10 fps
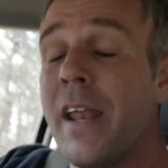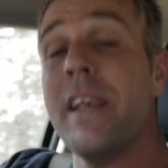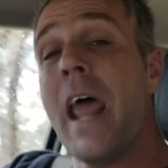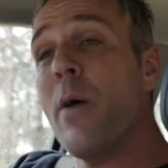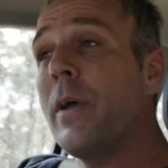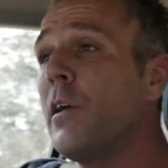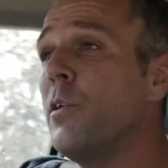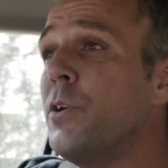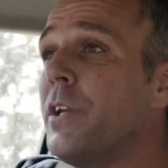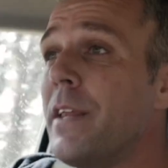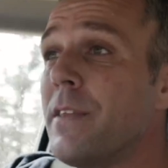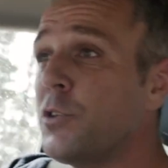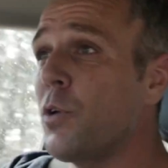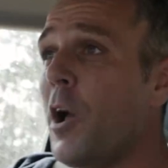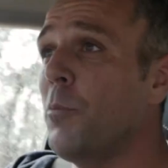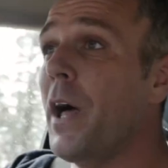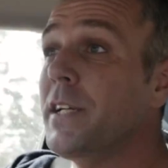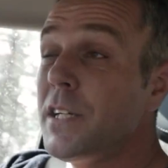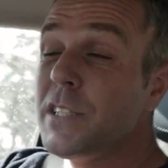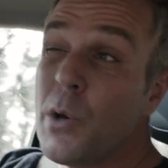now included in the
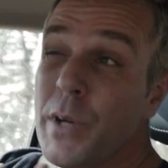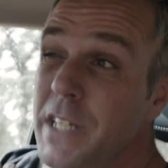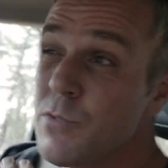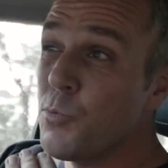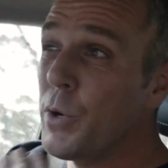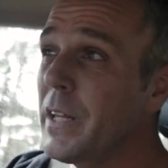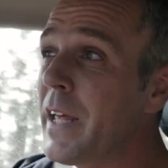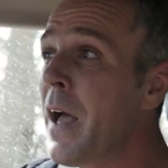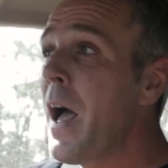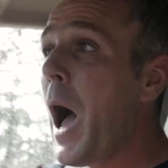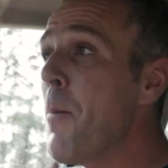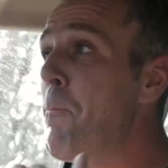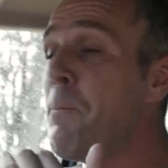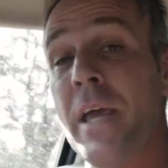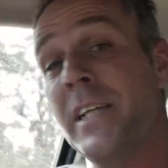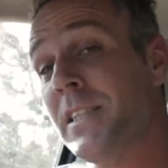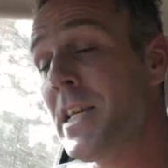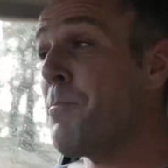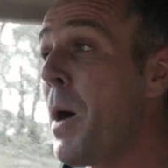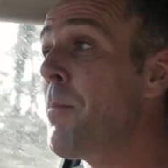Trailblazer. So it is really a big
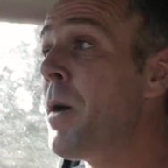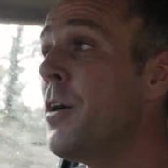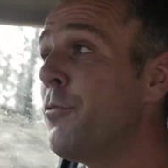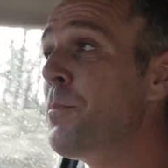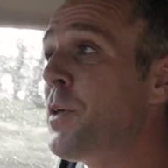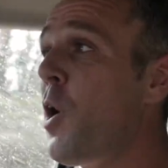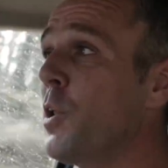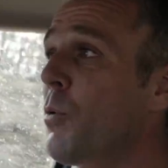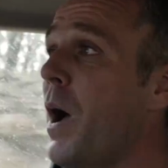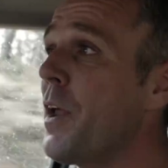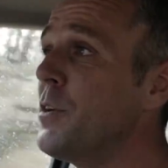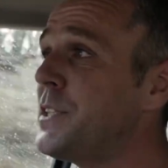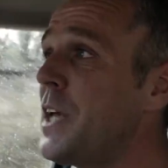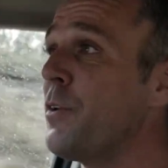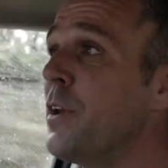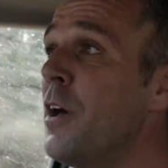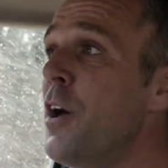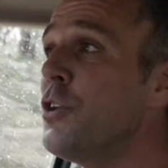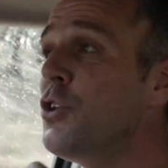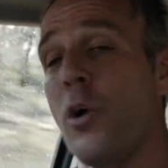step up from the Colorado 7,
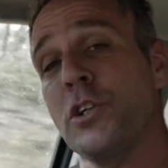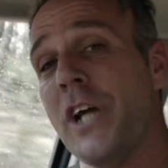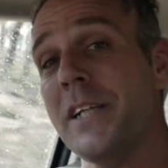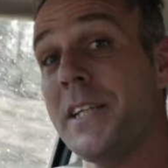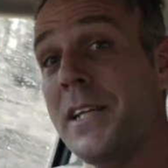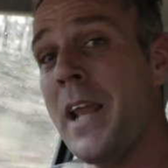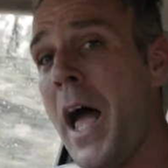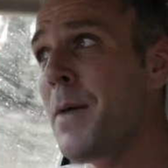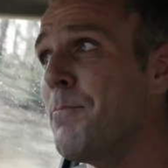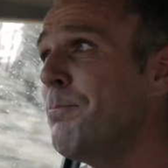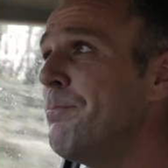not just in name.